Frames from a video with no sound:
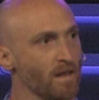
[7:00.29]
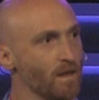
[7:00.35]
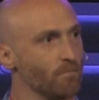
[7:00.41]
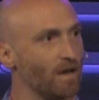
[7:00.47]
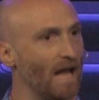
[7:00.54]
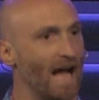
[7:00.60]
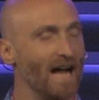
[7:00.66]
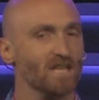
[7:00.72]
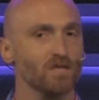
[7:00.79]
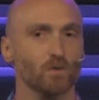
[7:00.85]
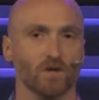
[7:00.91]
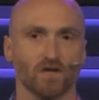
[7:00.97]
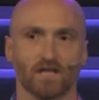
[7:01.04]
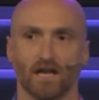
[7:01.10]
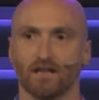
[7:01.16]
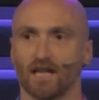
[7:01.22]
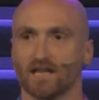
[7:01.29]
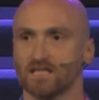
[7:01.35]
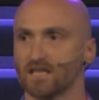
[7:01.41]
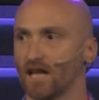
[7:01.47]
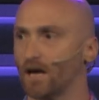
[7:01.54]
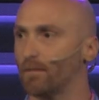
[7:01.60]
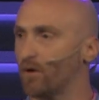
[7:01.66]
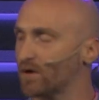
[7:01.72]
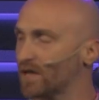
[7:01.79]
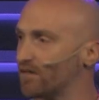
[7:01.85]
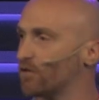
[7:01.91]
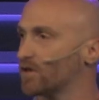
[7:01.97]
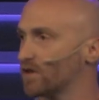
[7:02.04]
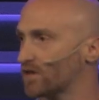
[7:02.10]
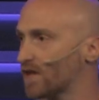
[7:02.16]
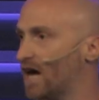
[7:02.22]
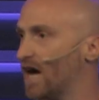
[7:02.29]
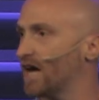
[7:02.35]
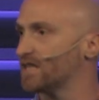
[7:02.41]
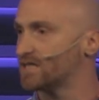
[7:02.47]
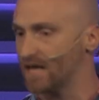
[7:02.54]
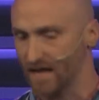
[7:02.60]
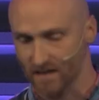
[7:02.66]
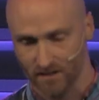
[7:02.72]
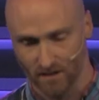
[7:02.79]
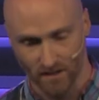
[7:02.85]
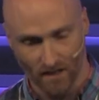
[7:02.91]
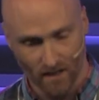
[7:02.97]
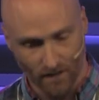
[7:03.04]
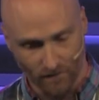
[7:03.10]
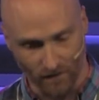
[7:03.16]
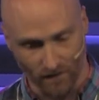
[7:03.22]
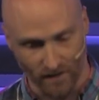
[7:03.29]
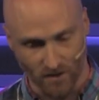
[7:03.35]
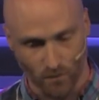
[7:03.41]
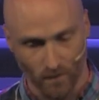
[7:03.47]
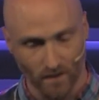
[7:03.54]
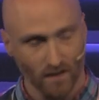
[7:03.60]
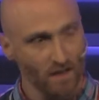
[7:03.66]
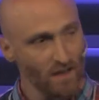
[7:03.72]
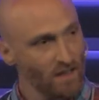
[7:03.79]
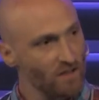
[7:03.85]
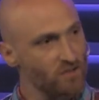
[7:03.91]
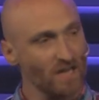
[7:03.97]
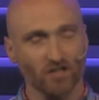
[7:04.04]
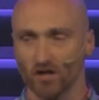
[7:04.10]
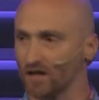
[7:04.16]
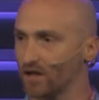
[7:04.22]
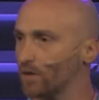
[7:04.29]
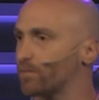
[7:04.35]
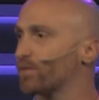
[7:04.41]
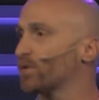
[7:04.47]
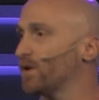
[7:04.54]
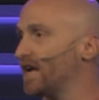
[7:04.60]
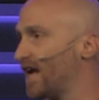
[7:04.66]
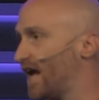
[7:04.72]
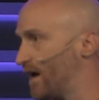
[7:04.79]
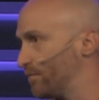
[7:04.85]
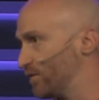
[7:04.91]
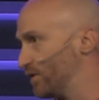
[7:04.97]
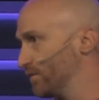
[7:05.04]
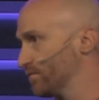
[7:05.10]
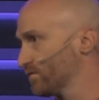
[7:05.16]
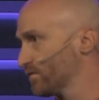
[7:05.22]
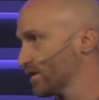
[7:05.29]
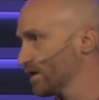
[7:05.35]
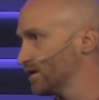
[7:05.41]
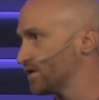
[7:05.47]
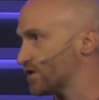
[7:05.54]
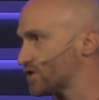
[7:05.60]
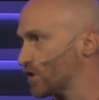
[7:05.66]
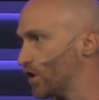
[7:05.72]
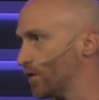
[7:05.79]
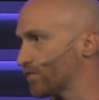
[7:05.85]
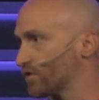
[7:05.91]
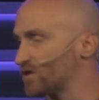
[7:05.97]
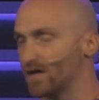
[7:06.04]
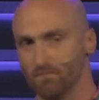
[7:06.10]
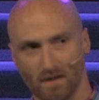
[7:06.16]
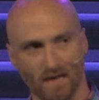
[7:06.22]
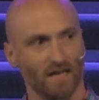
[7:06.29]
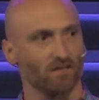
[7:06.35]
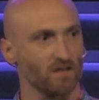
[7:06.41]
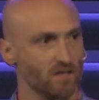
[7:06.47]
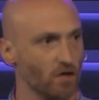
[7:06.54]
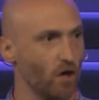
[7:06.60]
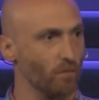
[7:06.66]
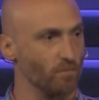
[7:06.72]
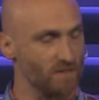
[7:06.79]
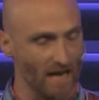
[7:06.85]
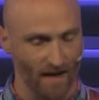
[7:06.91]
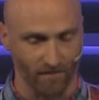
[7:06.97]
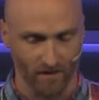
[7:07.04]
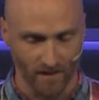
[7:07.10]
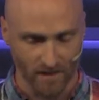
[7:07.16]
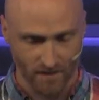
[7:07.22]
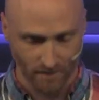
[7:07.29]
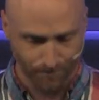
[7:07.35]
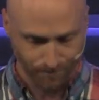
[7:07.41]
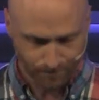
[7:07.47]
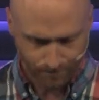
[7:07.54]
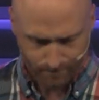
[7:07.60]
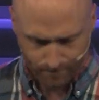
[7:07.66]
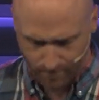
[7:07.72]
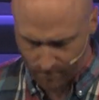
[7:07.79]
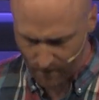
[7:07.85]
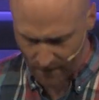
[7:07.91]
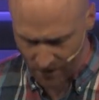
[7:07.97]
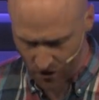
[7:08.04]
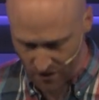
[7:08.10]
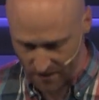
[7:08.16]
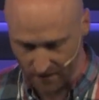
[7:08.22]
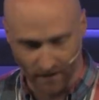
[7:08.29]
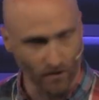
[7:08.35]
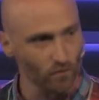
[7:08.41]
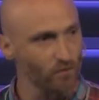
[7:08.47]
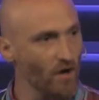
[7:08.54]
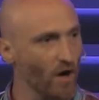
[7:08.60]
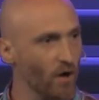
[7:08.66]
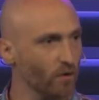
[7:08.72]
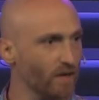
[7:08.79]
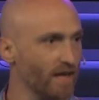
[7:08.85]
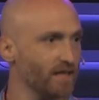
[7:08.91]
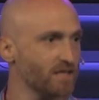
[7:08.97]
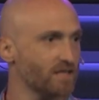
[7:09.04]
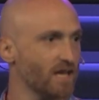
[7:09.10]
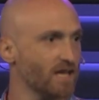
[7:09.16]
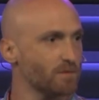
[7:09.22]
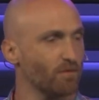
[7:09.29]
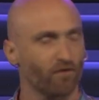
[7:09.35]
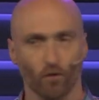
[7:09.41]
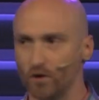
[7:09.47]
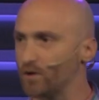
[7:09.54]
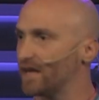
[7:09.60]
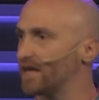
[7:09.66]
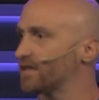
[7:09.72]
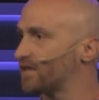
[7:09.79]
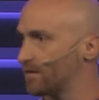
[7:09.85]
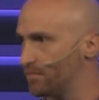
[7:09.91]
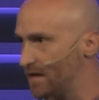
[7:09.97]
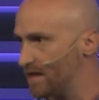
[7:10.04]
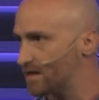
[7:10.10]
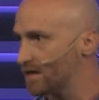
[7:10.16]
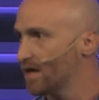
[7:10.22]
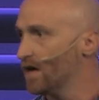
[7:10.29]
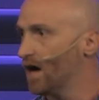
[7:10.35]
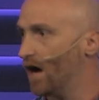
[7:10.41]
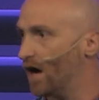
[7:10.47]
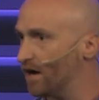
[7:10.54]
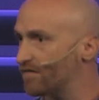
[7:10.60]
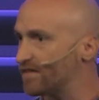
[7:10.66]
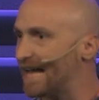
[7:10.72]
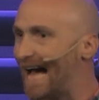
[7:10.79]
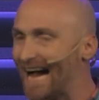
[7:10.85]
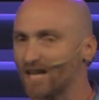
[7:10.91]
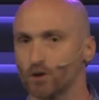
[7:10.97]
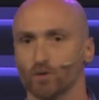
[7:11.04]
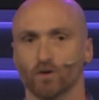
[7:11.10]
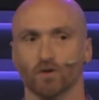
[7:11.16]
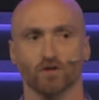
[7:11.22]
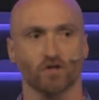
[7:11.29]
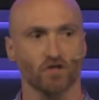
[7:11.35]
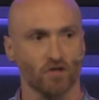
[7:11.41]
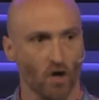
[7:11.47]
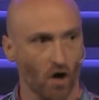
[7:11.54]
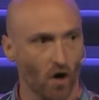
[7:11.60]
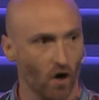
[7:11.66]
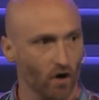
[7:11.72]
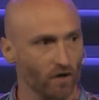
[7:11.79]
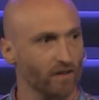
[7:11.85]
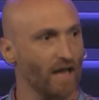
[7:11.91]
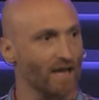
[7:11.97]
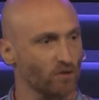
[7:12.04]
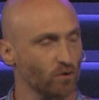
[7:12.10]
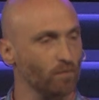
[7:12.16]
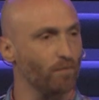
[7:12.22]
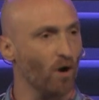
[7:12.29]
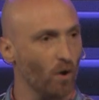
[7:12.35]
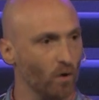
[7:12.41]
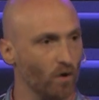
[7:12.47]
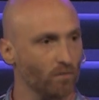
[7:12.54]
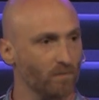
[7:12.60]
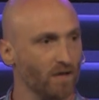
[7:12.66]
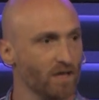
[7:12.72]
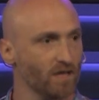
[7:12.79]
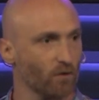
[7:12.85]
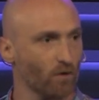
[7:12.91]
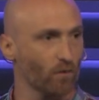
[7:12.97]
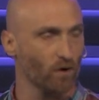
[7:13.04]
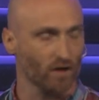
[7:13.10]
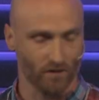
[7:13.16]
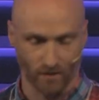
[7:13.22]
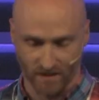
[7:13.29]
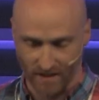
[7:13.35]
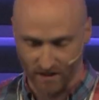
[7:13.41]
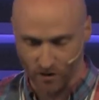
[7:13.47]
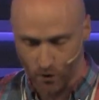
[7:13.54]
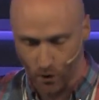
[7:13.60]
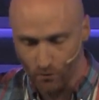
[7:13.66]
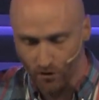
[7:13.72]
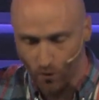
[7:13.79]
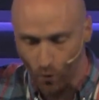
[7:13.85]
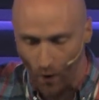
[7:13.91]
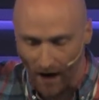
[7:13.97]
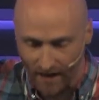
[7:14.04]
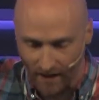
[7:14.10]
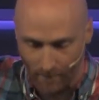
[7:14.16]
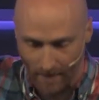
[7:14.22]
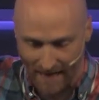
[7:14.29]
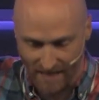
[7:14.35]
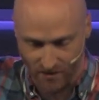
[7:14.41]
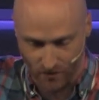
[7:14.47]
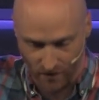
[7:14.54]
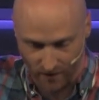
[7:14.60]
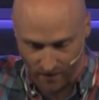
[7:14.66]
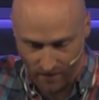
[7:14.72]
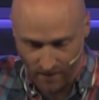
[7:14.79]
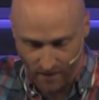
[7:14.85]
But as we were getting that set up, I want to give you a little context for this one. There's actually a little preamble to Psalm 13. Many of the Psalms have this. It's just a little note, and it says, before you get into the meat of the actual song, the actual poem that we're going to work through, it says, to the choir master,